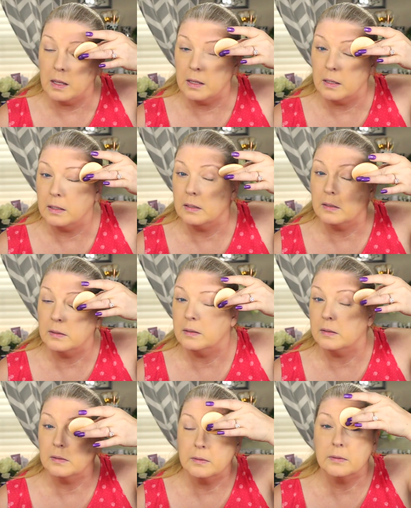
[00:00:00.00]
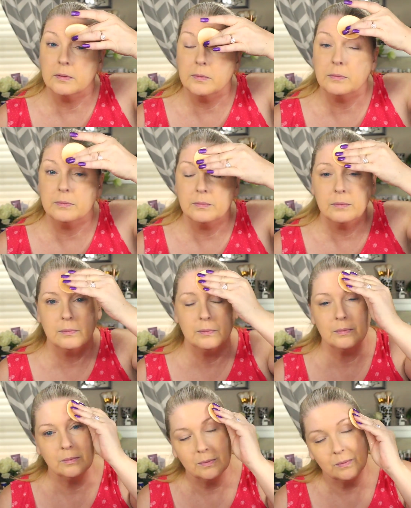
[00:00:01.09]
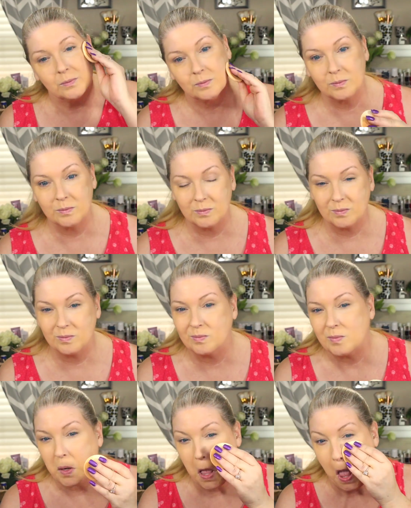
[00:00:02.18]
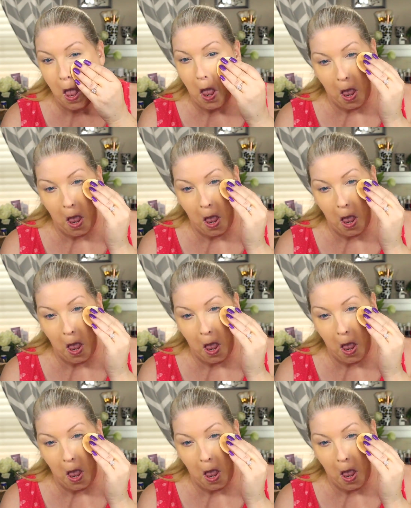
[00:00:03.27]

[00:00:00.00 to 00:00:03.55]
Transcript: No one is speaking in this clip.